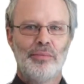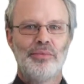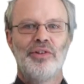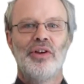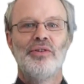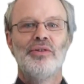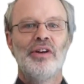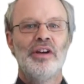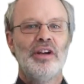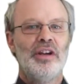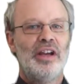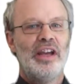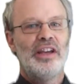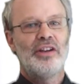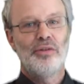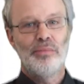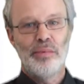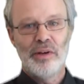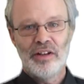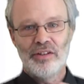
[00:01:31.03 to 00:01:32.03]
So it
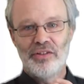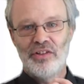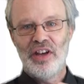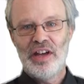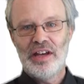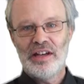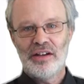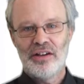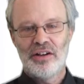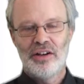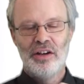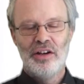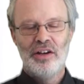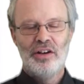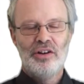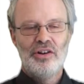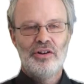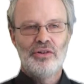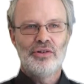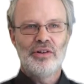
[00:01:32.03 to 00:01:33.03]
could be a tick,
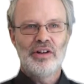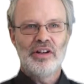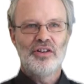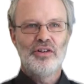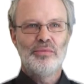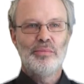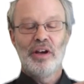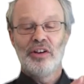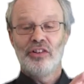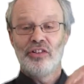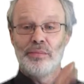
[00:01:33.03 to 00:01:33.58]
or it could be a